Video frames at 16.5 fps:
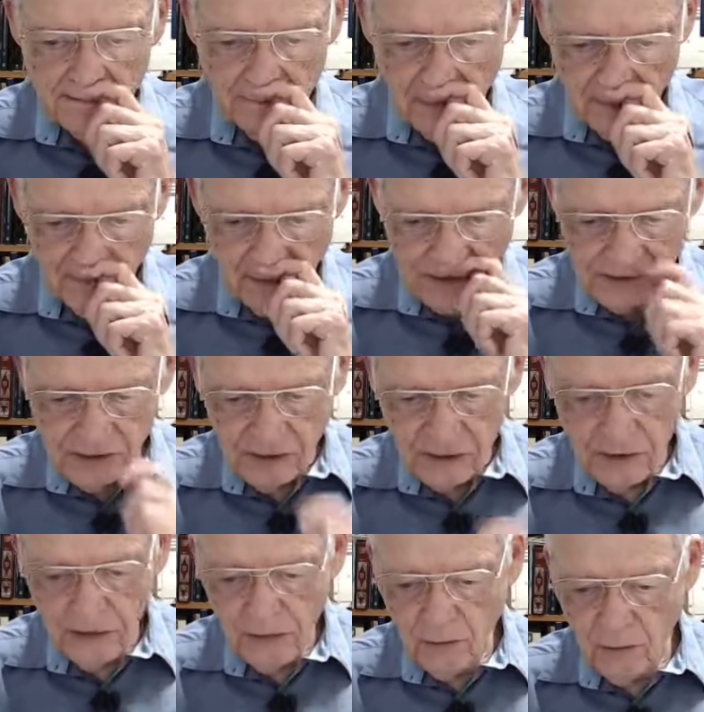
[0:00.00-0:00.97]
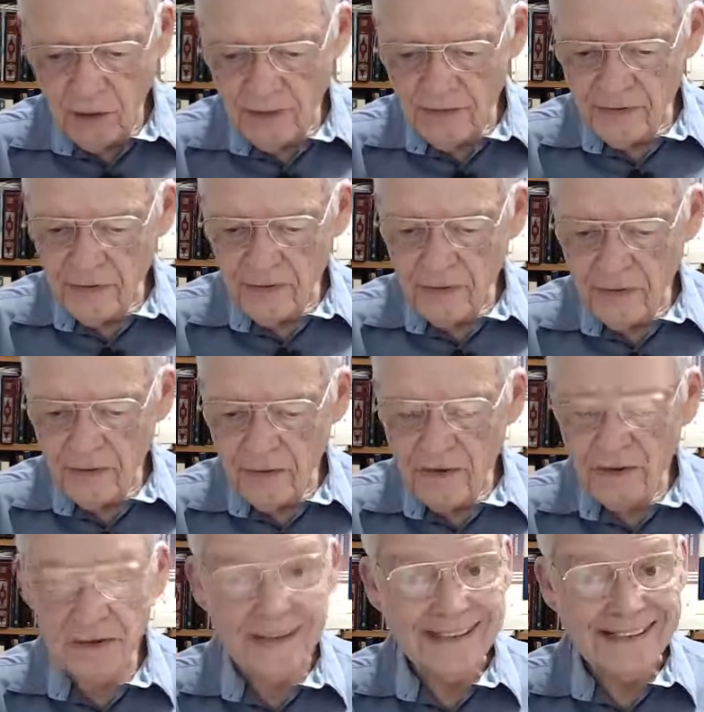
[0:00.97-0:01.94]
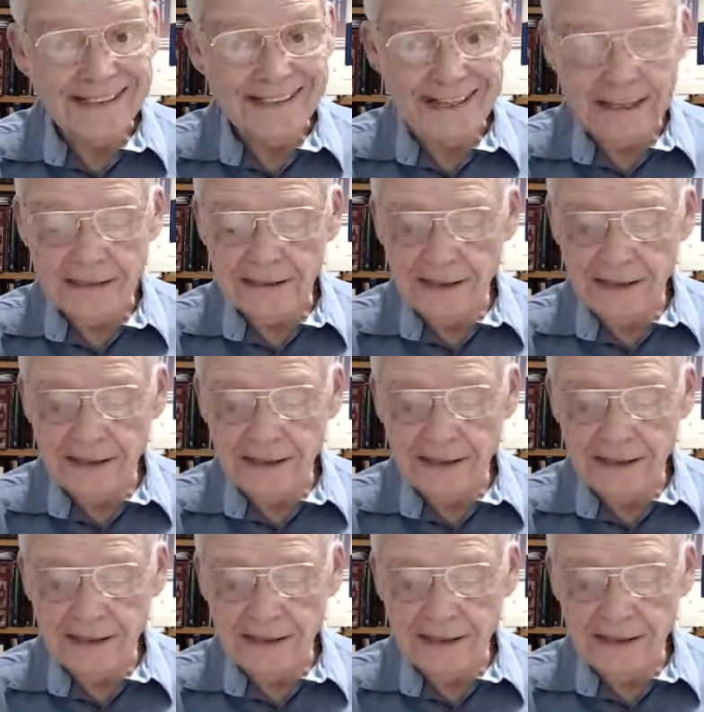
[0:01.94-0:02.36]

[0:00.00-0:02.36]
verses 31 through 36.